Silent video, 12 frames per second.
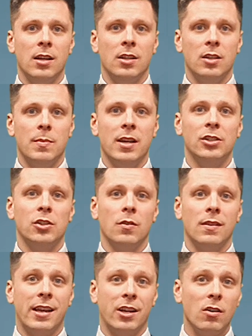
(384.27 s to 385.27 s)
to make sure
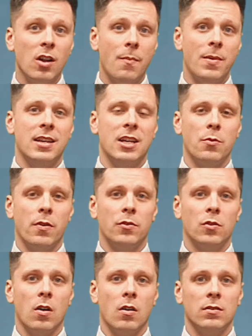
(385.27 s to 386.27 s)
that you're not making
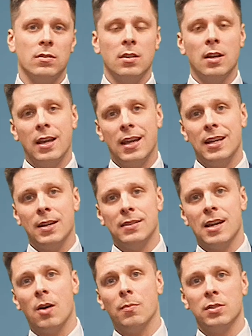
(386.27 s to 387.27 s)
withdrawals in a
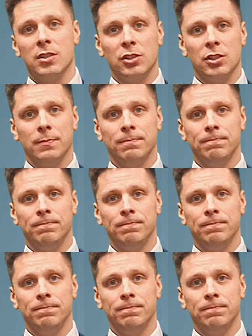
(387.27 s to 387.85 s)
down position.